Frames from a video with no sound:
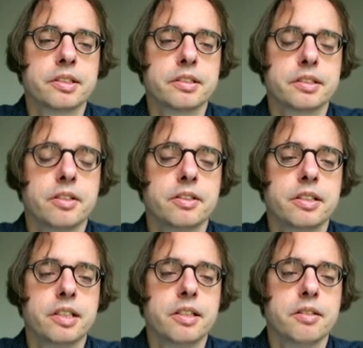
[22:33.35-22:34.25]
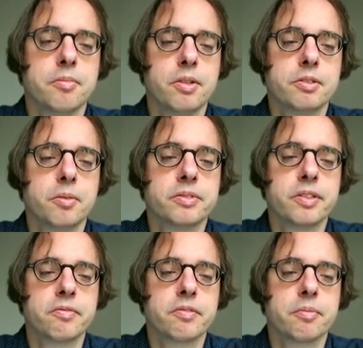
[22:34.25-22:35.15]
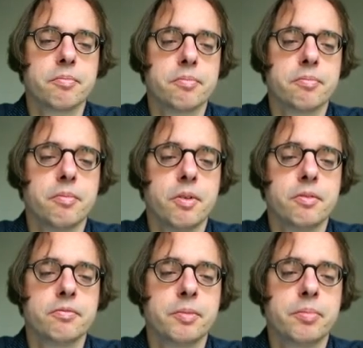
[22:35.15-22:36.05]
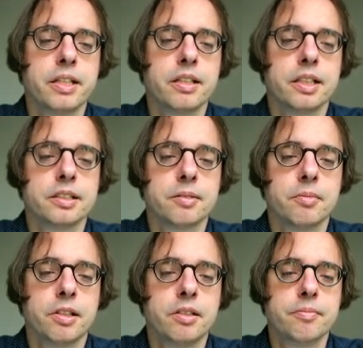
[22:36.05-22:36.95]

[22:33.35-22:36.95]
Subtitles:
So the more groups we have, the more we penalize the model.